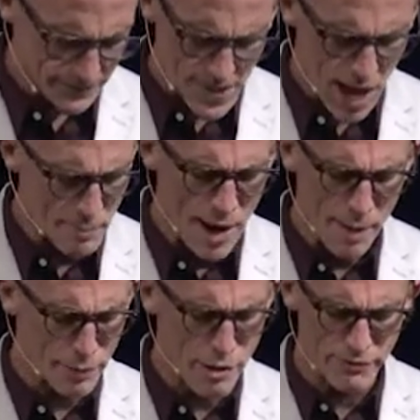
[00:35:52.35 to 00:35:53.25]
I'm
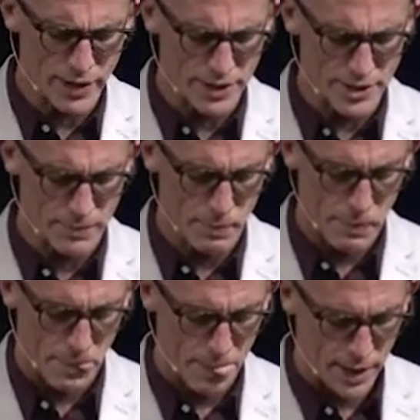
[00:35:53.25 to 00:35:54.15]
not perfect,
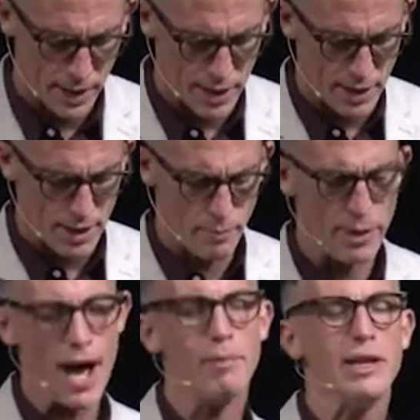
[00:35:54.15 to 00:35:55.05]

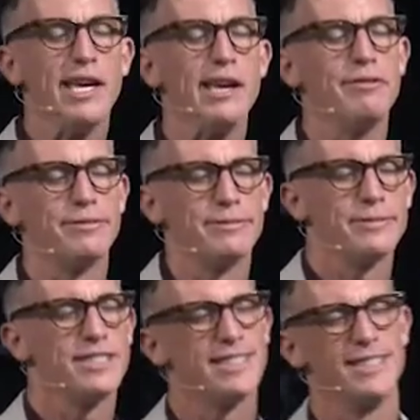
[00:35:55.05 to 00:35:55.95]
but I believe
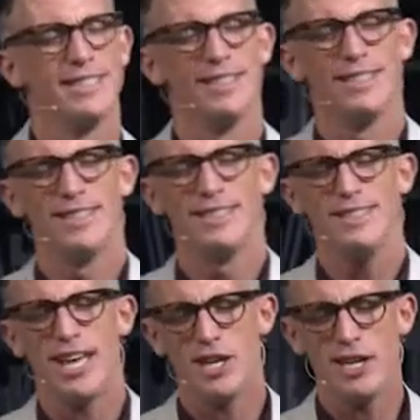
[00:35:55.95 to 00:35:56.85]

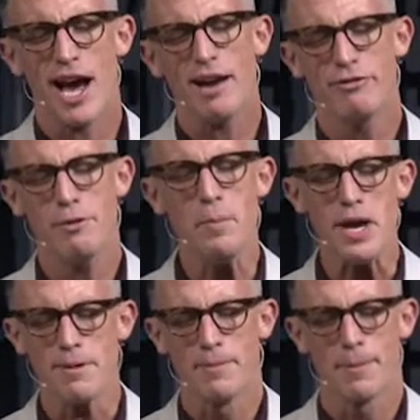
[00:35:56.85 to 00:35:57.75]
that You died for
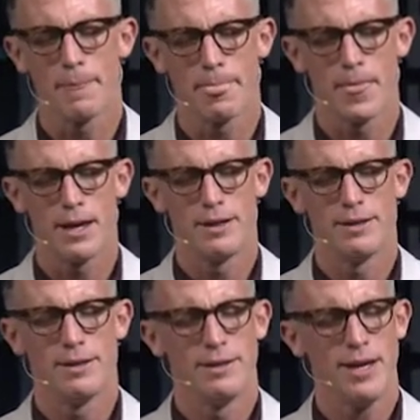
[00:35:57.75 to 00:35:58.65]
me.
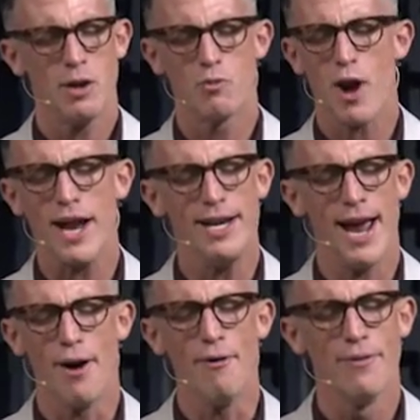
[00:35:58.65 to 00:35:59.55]
And right
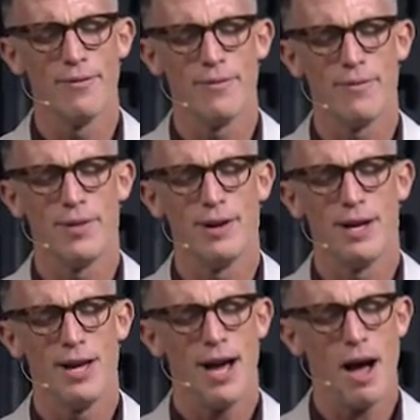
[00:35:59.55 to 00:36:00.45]
now,
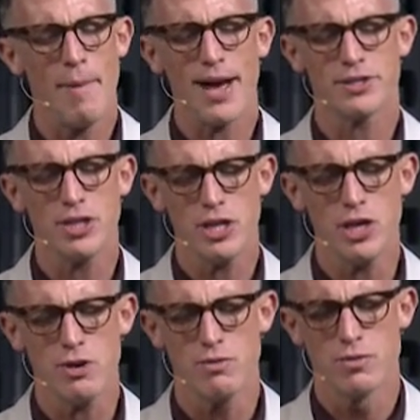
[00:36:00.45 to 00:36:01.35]
I'm asking
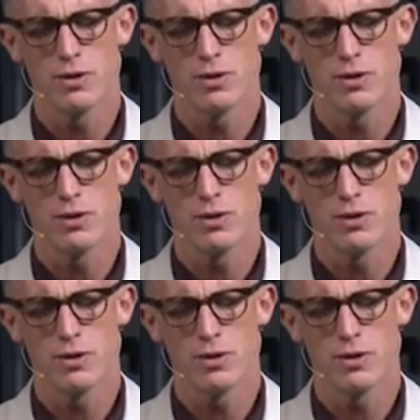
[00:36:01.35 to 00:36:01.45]
You